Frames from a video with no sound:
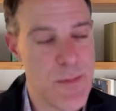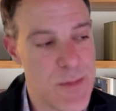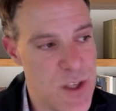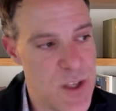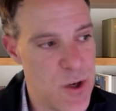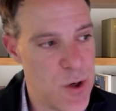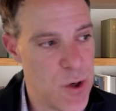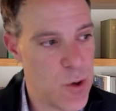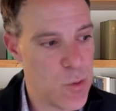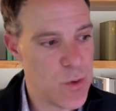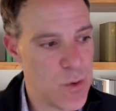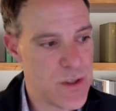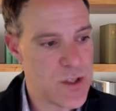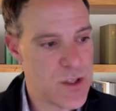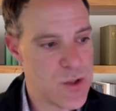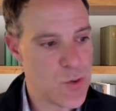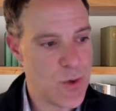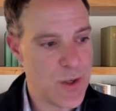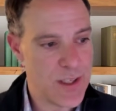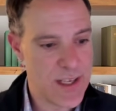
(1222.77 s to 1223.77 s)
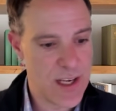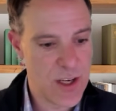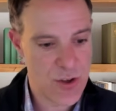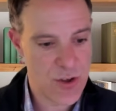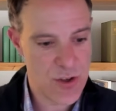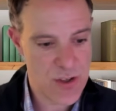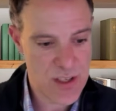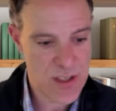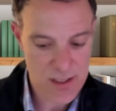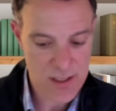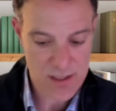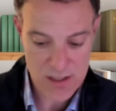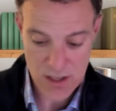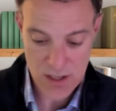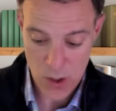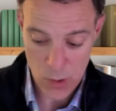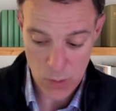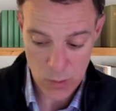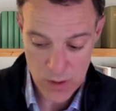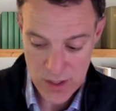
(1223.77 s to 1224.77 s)
too, which is really interesting.
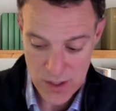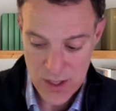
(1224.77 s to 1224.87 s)
So